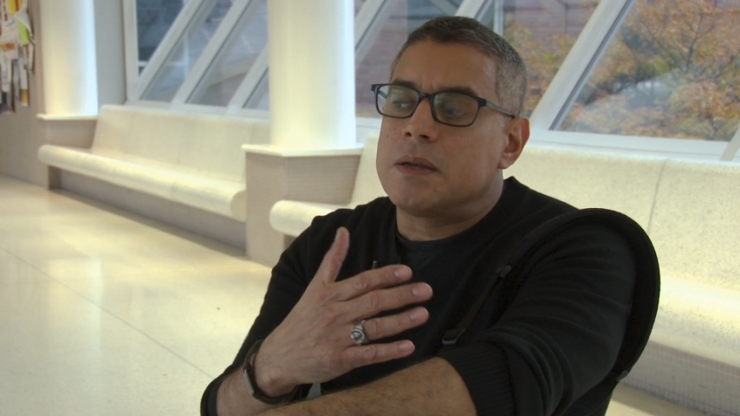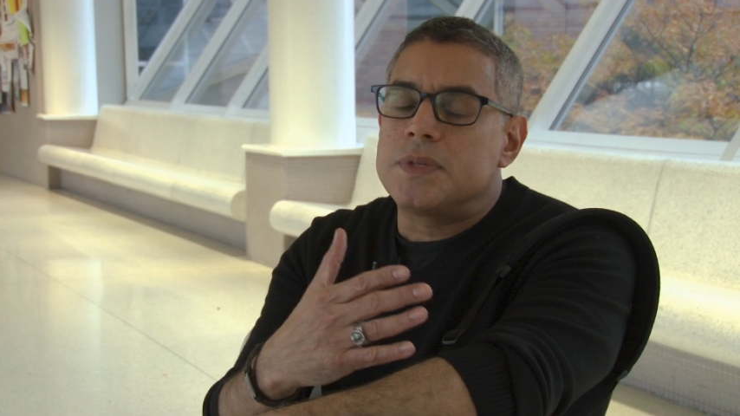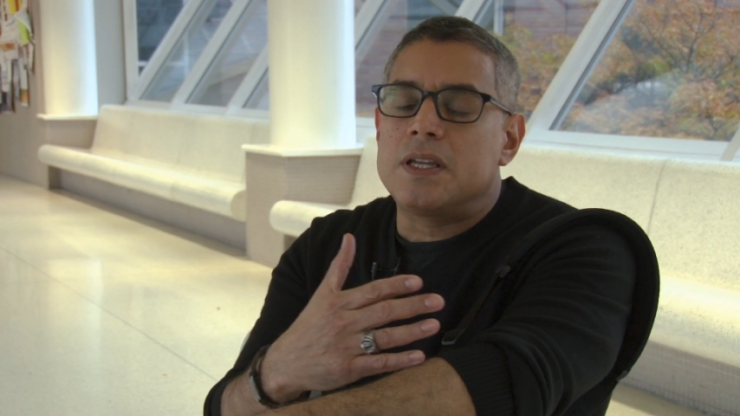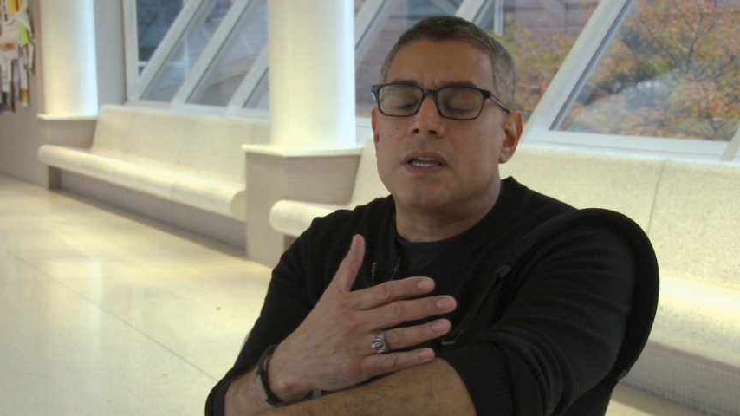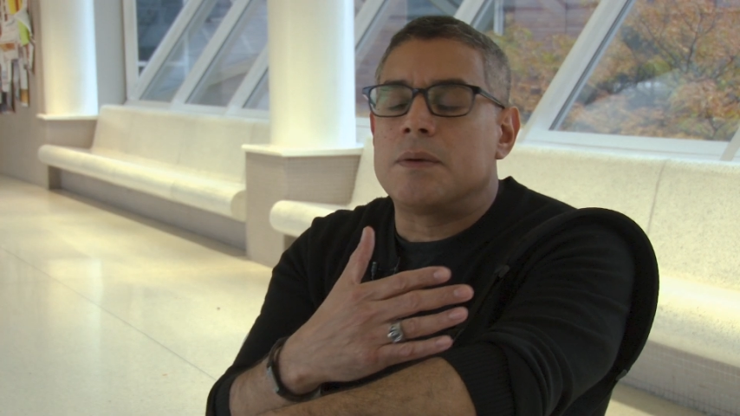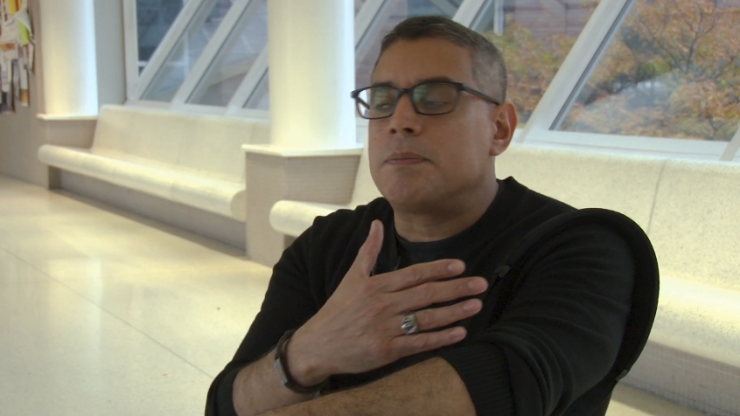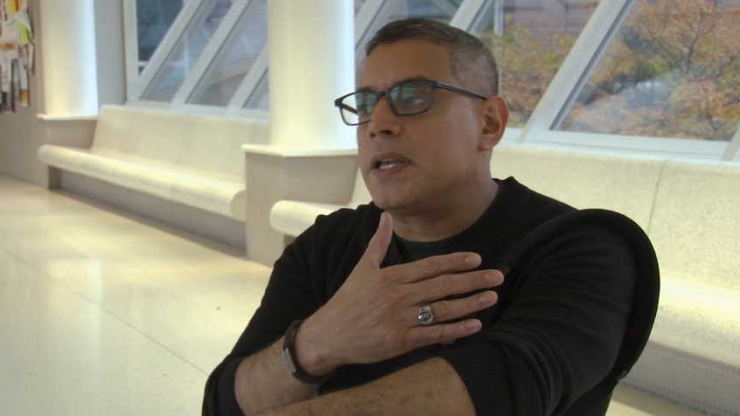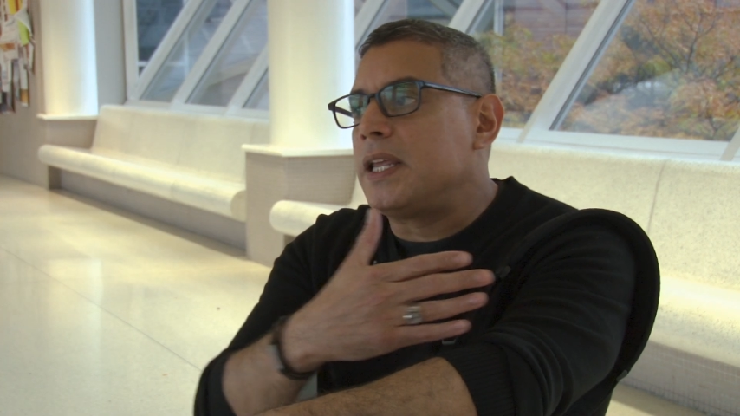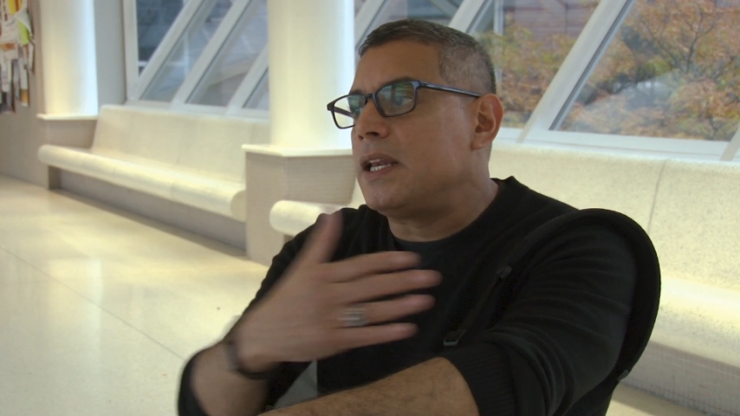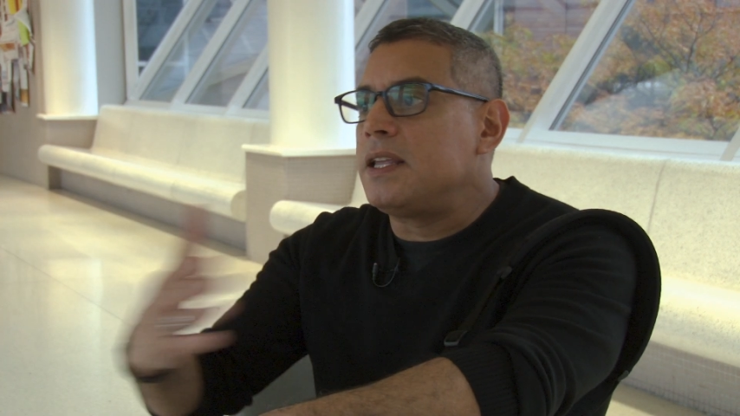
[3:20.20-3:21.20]
comes in
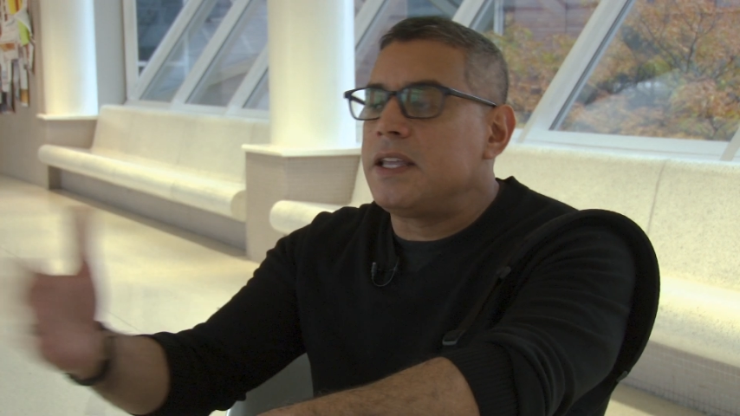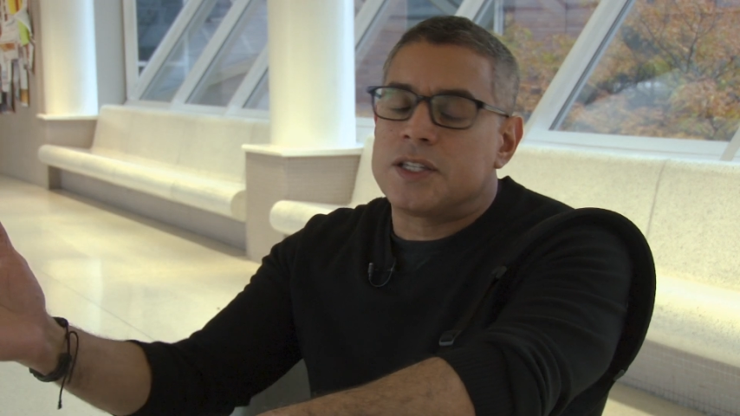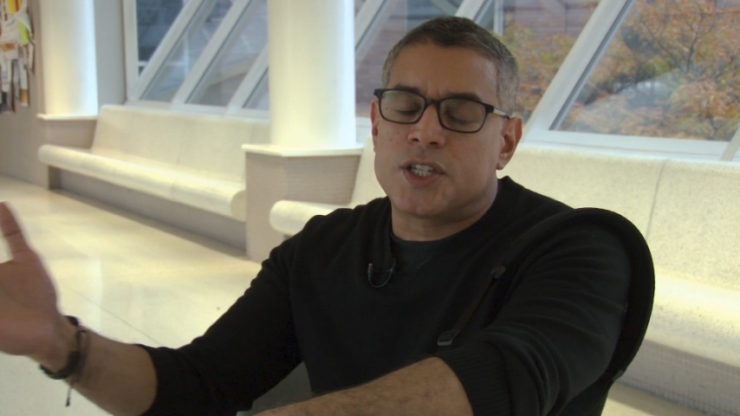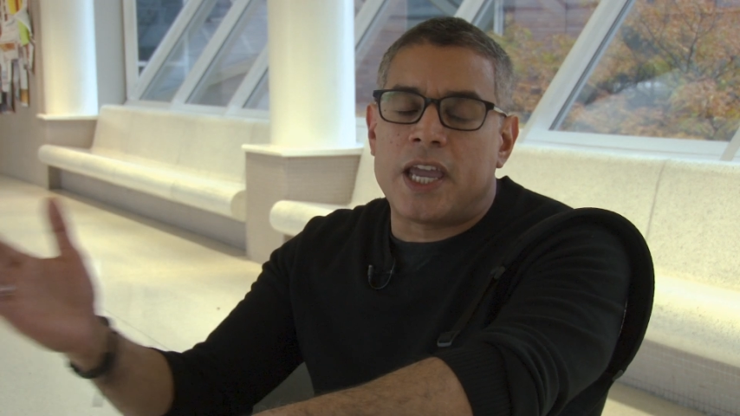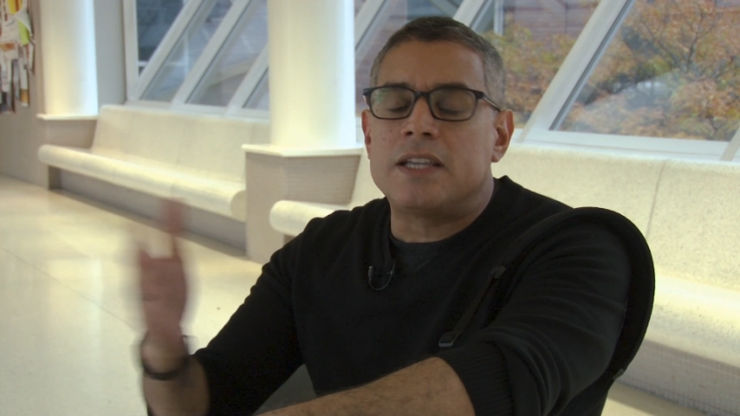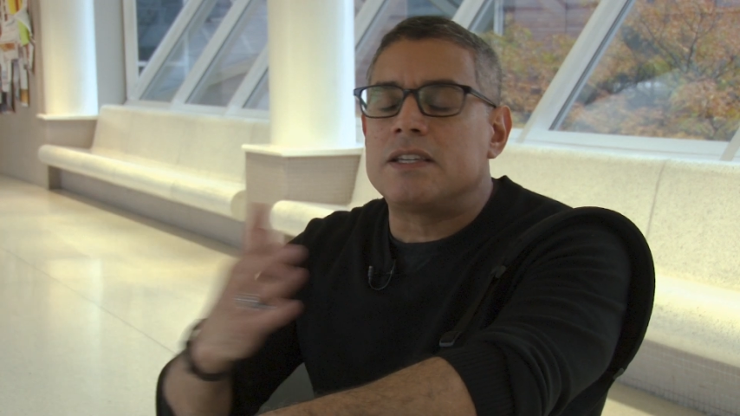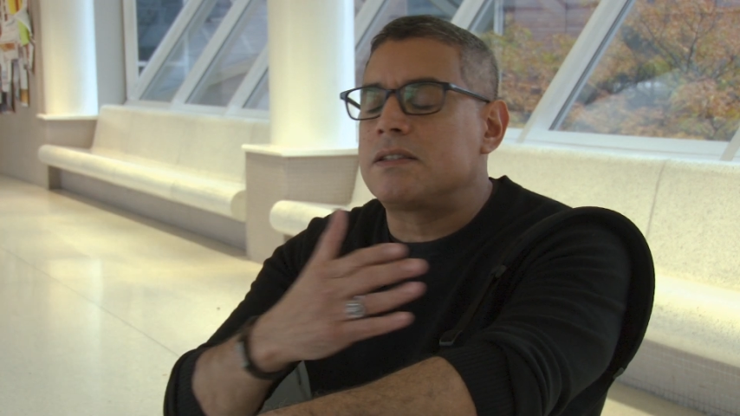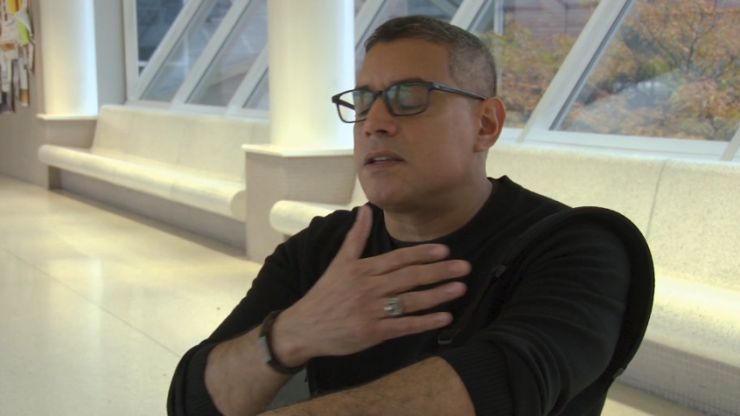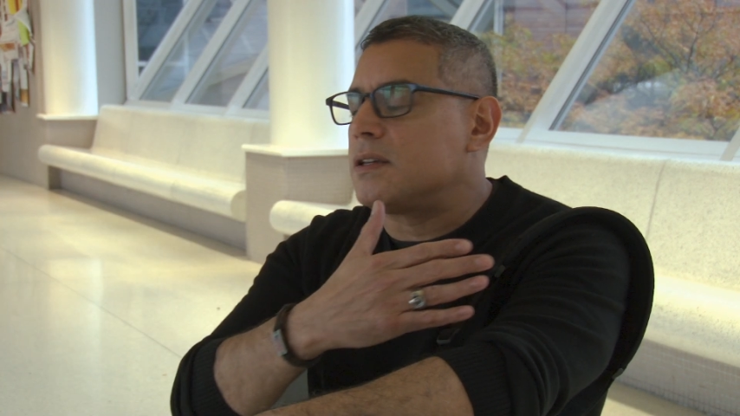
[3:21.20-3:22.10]
completely, it changes